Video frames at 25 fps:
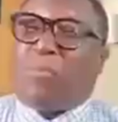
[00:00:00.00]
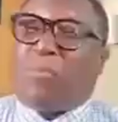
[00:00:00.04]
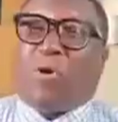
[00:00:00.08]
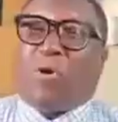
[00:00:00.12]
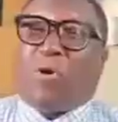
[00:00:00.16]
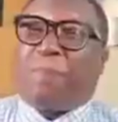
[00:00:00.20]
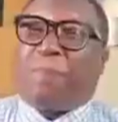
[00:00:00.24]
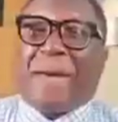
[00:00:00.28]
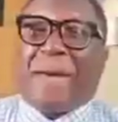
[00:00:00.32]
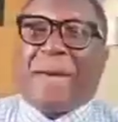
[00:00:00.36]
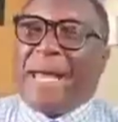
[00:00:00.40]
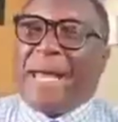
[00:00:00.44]

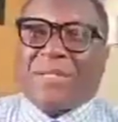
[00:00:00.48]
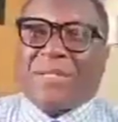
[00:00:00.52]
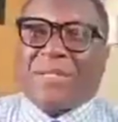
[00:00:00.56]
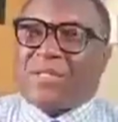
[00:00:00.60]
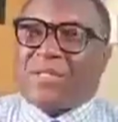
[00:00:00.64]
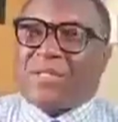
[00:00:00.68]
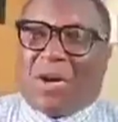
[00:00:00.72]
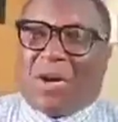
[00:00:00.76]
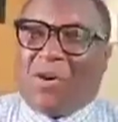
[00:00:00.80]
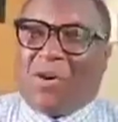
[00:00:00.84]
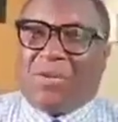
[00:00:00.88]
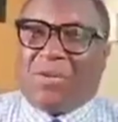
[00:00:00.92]
boy
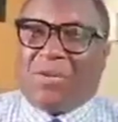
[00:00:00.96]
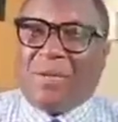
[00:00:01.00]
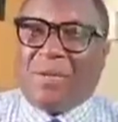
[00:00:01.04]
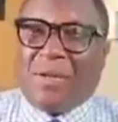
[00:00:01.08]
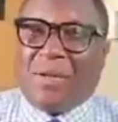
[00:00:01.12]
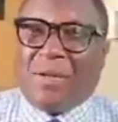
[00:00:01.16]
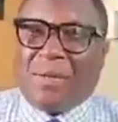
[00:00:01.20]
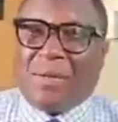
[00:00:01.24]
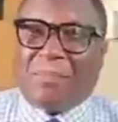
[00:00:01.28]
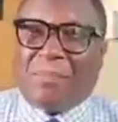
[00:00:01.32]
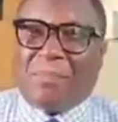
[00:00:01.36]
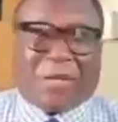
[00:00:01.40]
pants on,
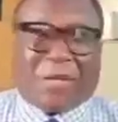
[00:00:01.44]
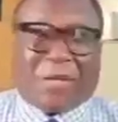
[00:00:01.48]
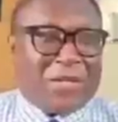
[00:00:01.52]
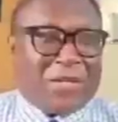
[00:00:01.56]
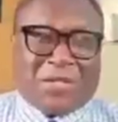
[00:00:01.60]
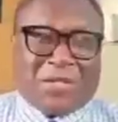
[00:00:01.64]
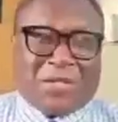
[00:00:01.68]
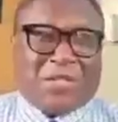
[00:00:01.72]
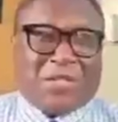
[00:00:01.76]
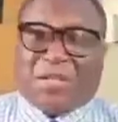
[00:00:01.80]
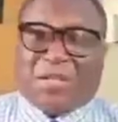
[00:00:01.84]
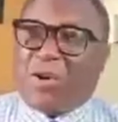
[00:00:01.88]

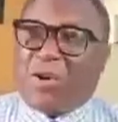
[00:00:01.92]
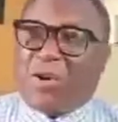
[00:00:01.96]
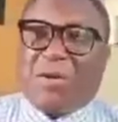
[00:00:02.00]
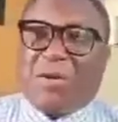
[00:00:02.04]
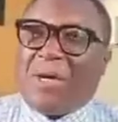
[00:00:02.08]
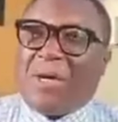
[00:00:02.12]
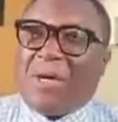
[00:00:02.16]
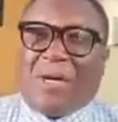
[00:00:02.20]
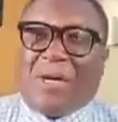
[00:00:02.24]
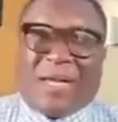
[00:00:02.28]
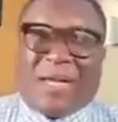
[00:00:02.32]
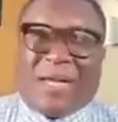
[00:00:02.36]
because it's going
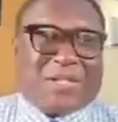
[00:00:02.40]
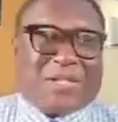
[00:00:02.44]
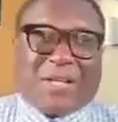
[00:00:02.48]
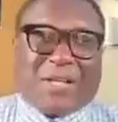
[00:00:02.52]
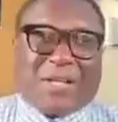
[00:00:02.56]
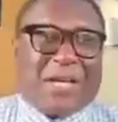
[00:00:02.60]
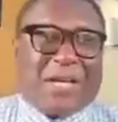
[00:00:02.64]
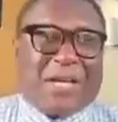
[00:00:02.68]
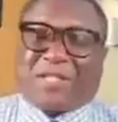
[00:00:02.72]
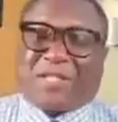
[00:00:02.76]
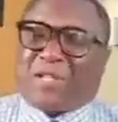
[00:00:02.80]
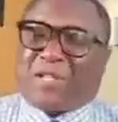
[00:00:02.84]

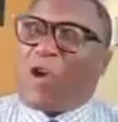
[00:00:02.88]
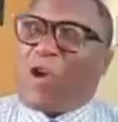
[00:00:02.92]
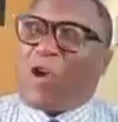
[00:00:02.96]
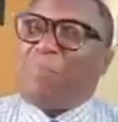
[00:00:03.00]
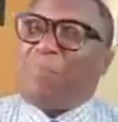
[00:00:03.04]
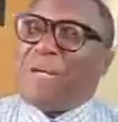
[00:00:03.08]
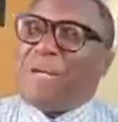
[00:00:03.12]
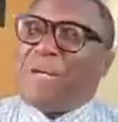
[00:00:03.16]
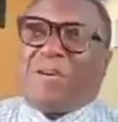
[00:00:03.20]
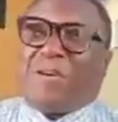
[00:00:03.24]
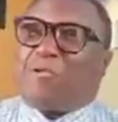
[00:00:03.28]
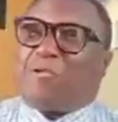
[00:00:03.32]
to
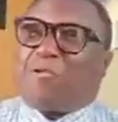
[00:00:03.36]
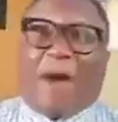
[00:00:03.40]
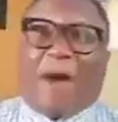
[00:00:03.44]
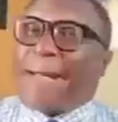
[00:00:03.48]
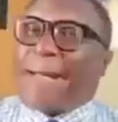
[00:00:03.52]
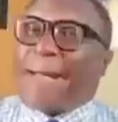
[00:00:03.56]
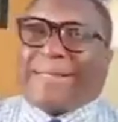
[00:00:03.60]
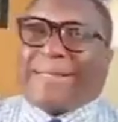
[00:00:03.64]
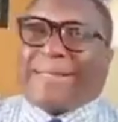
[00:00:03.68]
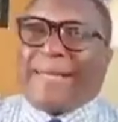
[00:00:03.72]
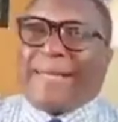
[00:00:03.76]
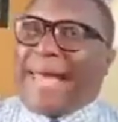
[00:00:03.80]
be
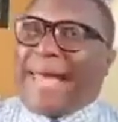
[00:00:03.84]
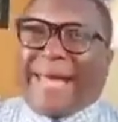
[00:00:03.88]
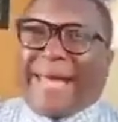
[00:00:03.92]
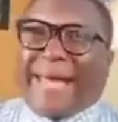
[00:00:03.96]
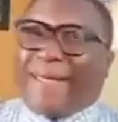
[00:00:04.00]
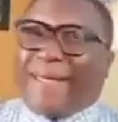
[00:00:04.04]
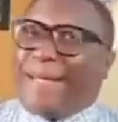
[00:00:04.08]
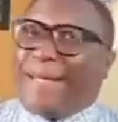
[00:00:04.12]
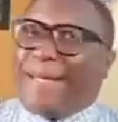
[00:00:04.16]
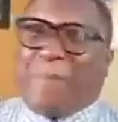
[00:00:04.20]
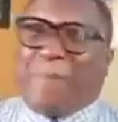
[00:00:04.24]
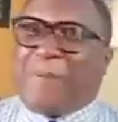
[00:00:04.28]

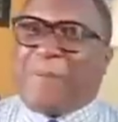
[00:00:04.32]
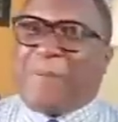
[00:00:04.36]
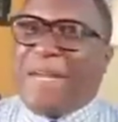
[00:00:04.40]
crack-a-lacking up